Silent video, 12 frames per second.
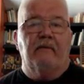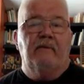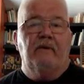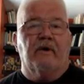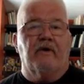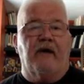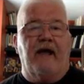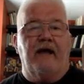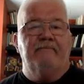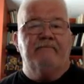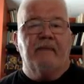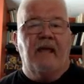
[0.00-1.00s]
your
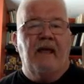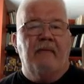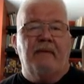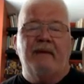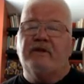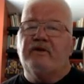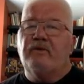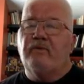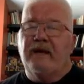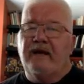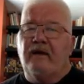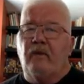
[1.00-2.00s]
grade. People do
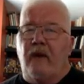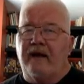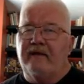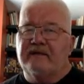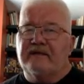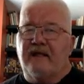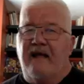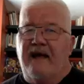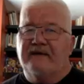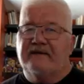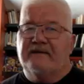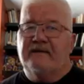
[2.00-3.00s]
really well in this
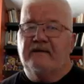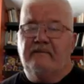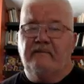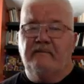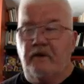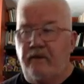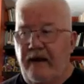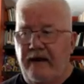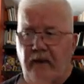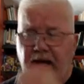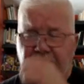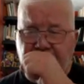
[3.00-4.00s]
class,
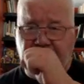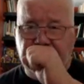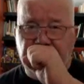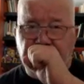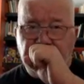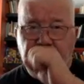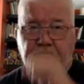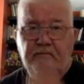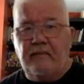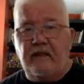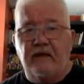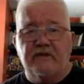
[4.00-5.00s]
grade-wise,
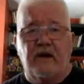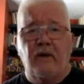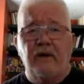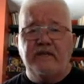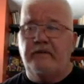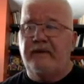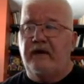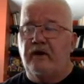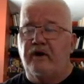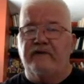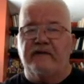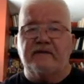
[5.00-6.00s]
so I don't want you to be
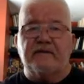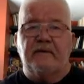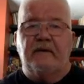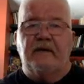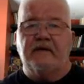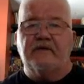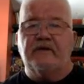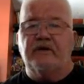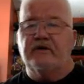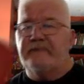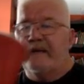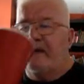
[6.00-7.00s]
nervous,
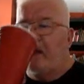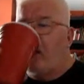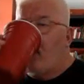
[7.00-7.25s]
excuse me.